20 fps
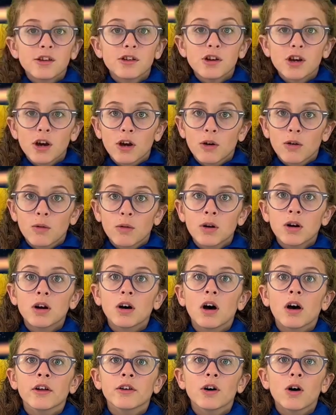no
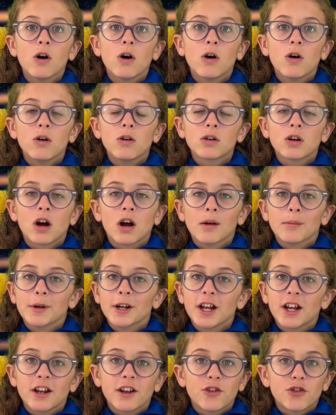on all
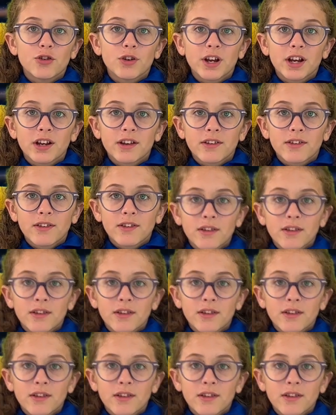carbonated drinks.